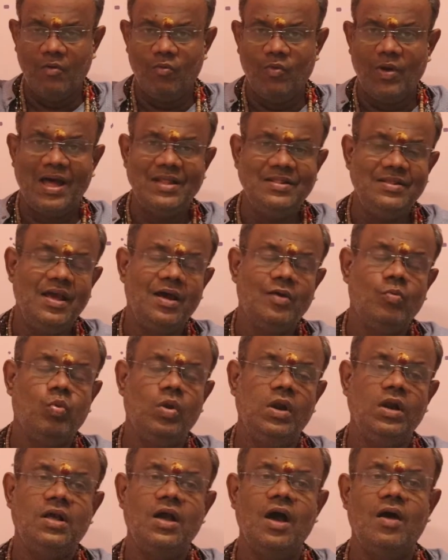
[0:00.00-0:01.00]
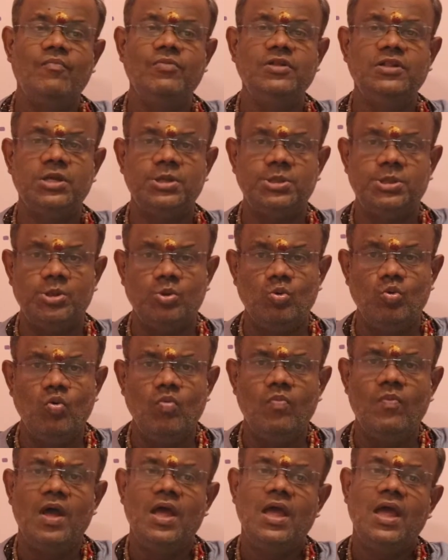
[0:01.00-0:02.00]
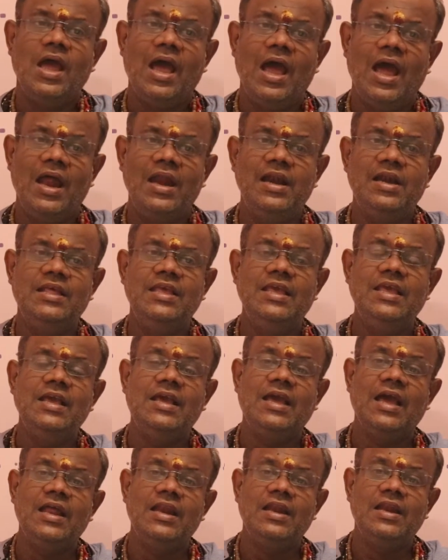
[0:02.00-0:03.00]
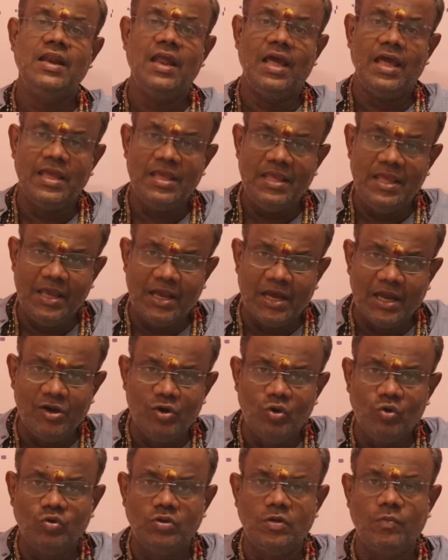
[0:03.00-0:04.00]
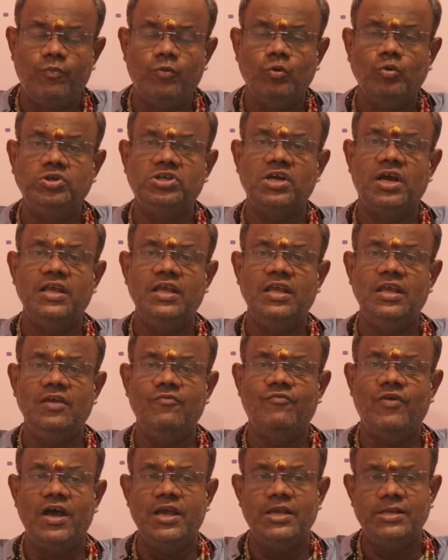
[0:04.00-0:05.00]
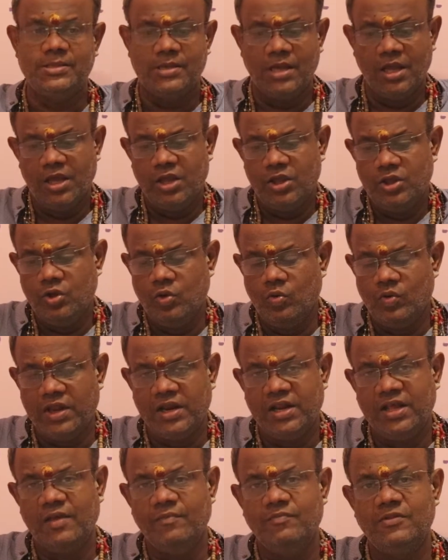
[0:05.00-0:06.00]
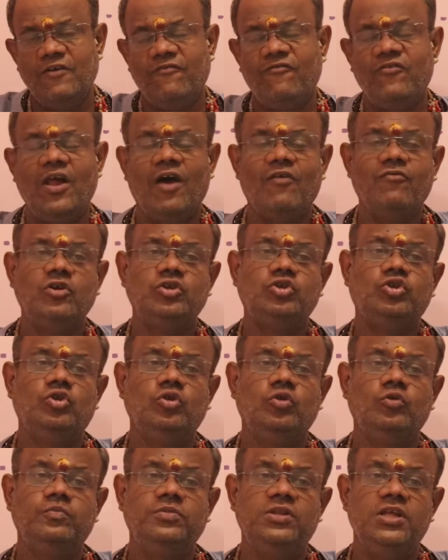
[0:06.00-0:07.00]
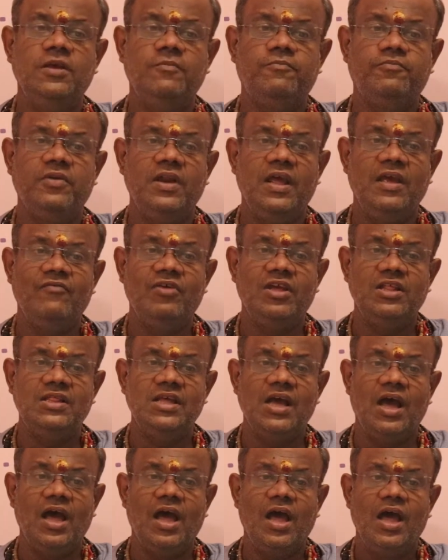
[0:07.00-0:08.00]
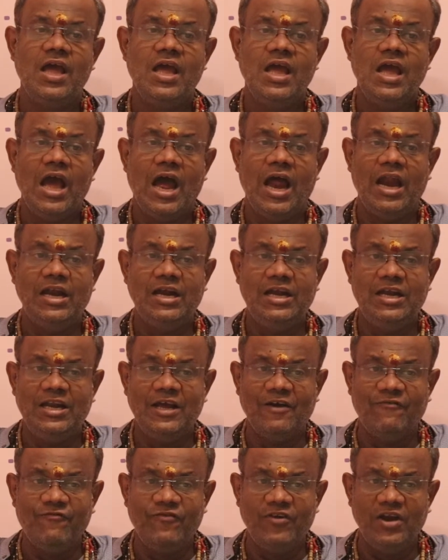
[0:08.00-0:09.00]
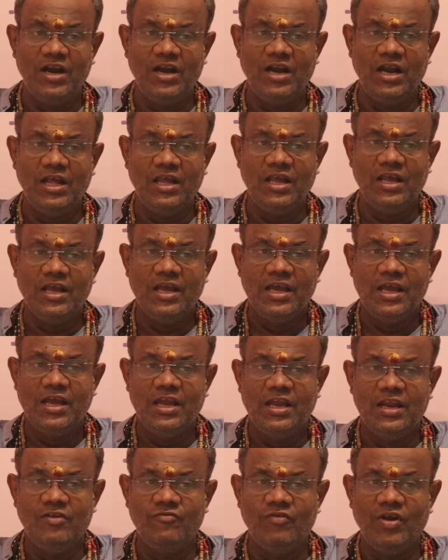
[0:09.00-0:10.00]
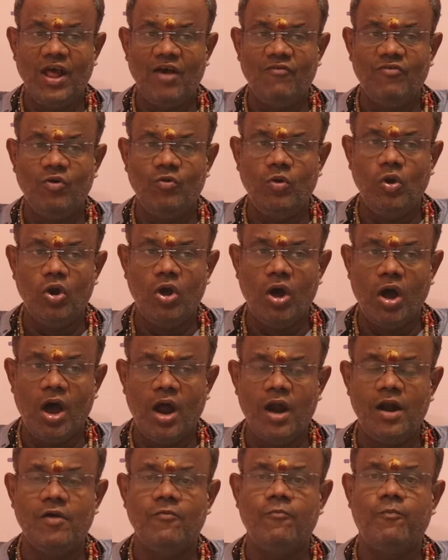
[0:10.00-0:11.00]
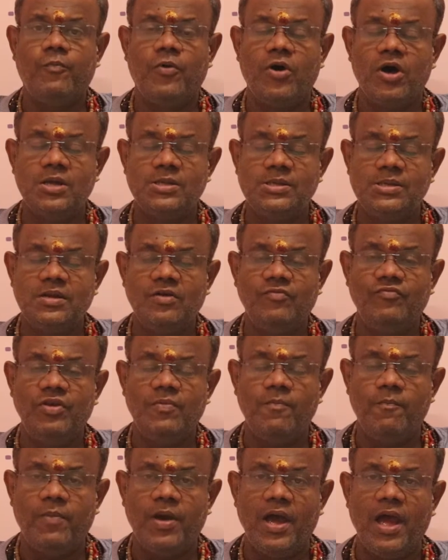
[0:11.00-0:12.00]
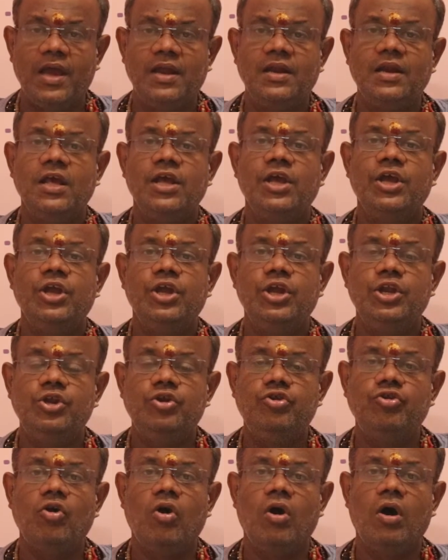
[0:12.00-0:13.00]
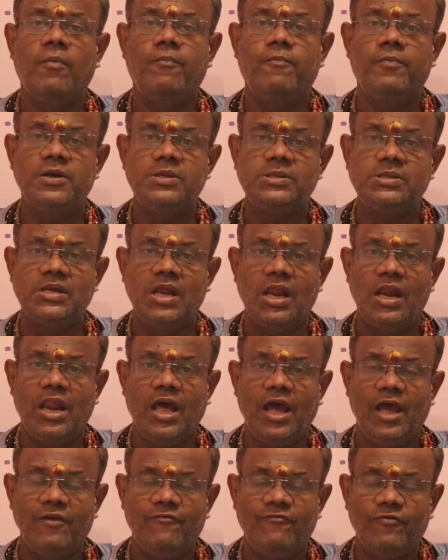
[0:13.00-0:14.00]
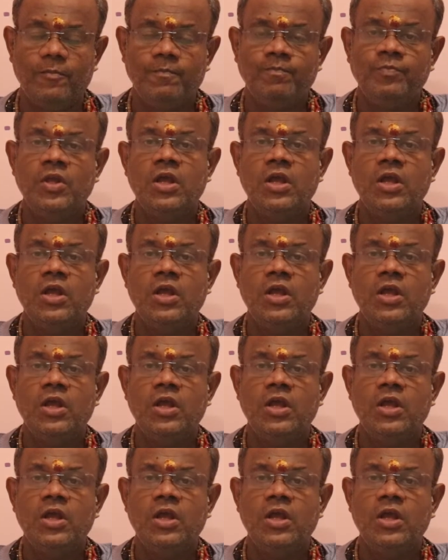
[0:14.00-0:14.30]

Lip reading: Vadyar will come in the Zoom and he can do the puja E wise. You can keep the flowers, dhub, deep, nevedya, and definitely it will have a lot of positive impact into your personal life.